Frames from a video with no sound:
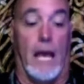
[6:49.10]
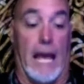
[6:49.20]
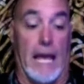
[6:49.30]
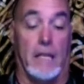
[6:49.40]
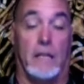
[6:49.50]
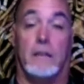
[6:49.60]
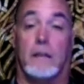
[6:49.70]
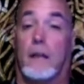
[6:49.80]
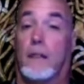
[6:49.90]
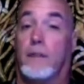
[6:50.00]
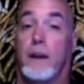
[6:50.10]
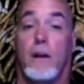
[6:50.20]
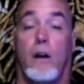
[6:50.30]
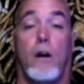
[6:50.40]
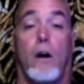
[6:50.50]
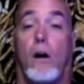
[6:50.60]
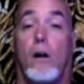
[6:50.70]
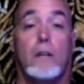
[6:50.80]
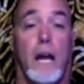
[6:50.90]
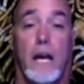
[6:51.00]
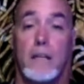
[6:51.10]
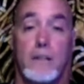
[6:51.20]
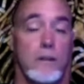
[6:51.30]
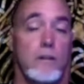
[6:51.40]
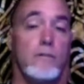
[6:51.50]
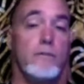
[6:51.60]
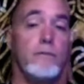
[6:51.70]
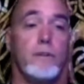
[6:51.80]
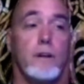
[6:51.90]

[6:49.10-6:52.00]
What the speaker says: And there are all kinds of